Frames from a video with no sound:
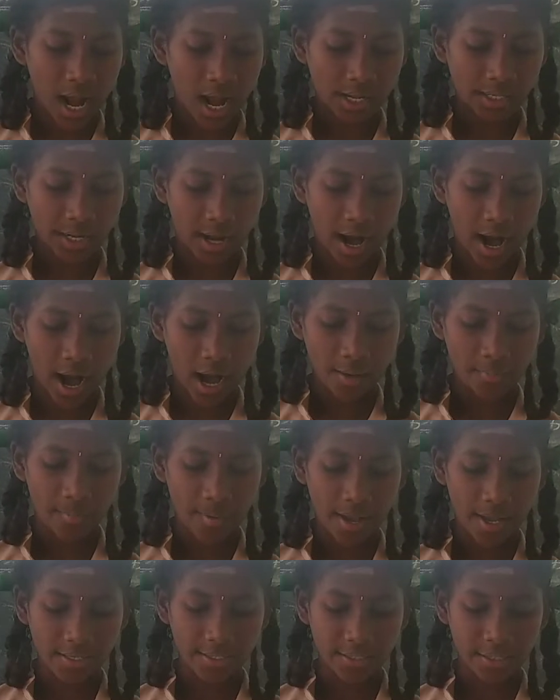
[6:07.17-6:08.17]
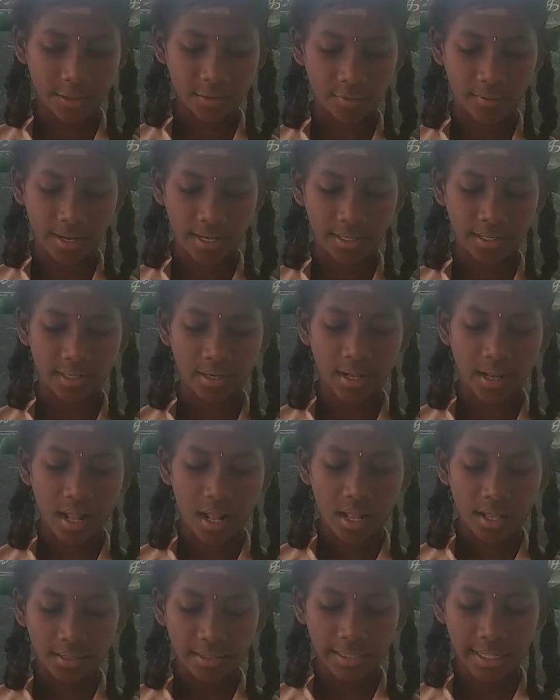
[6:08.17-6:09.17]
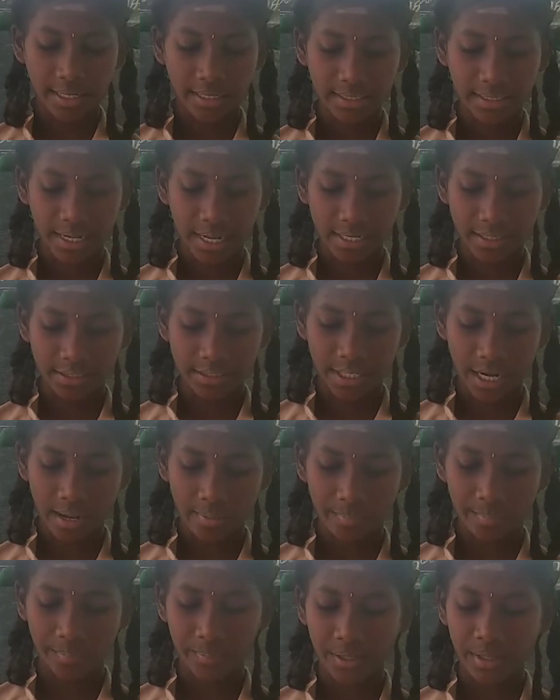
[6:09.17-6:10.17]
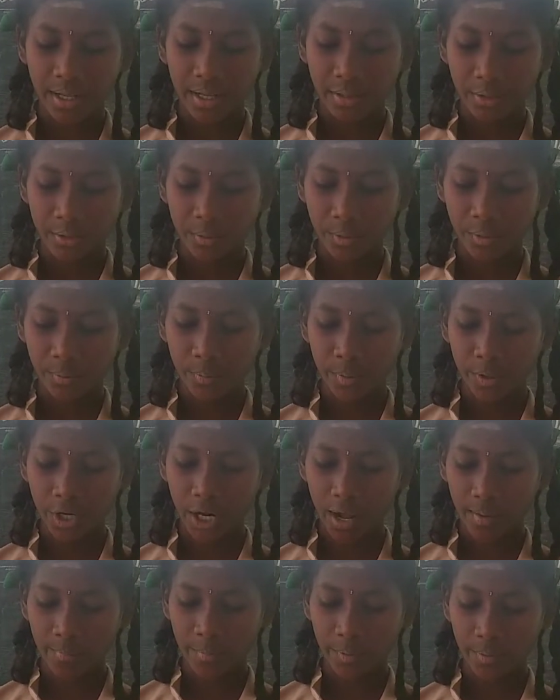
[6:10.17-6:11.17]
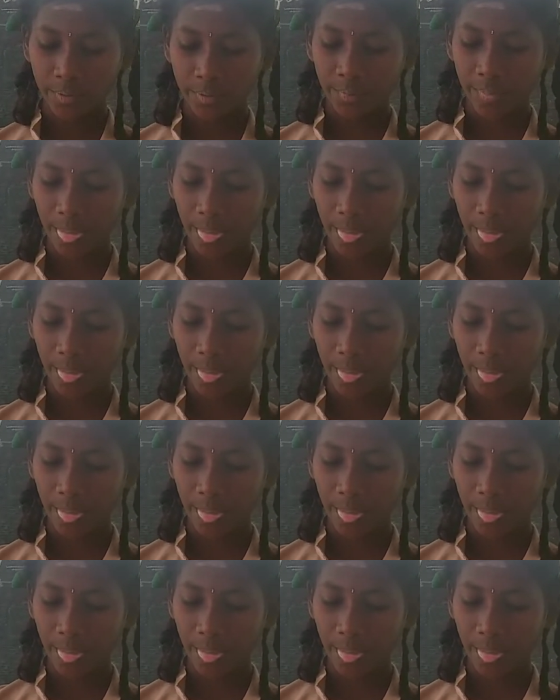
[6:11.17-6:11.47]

At 12:30, the train stopped to Burhambur.